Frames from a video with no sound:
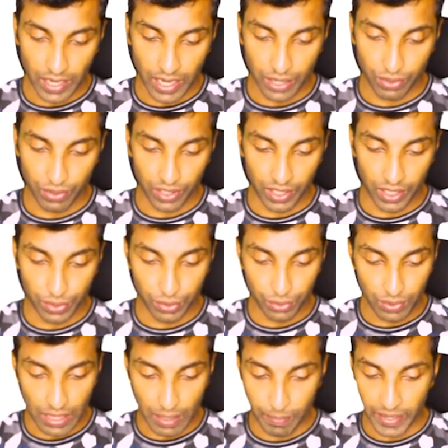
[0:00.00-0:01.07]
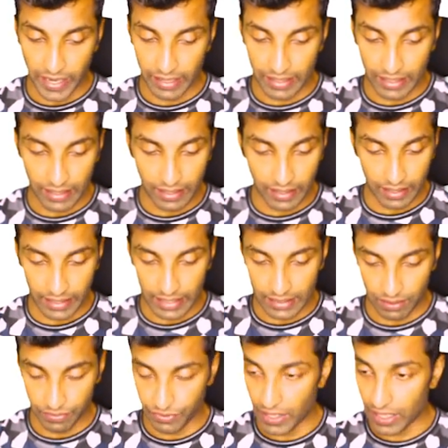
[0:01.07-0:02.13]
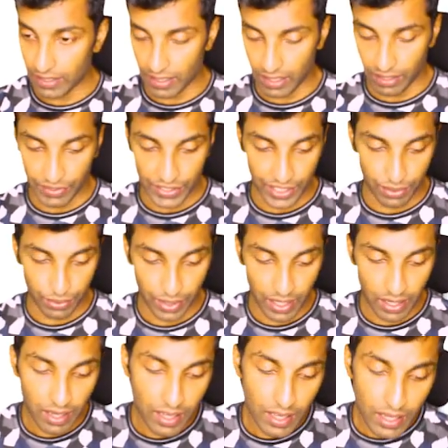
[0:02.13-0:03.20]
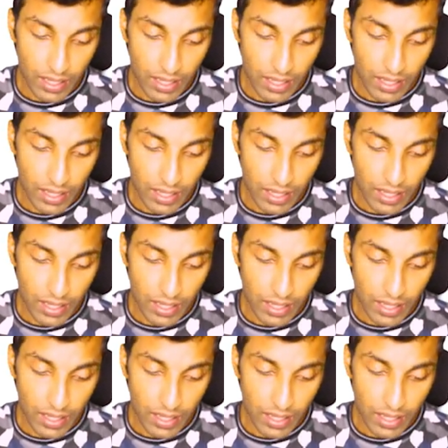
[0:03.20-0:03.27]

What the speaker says: and you need to update that in case if there is a revision. Okay.